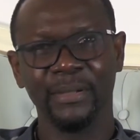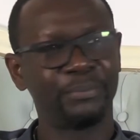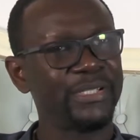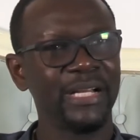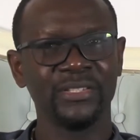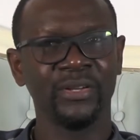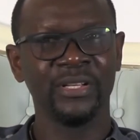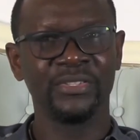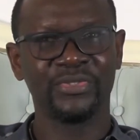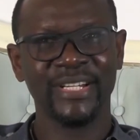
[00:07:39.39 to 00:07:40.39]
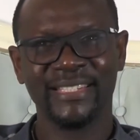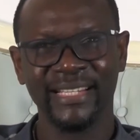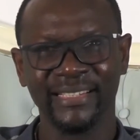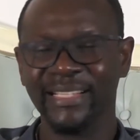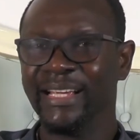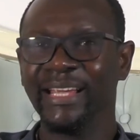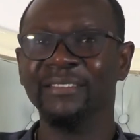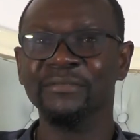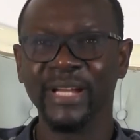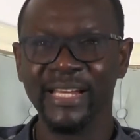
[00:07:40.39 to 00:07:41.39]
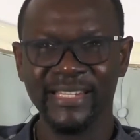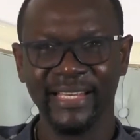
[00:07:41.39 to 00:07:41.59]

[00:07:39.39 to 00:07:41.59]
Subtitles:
The president is not interested in rigging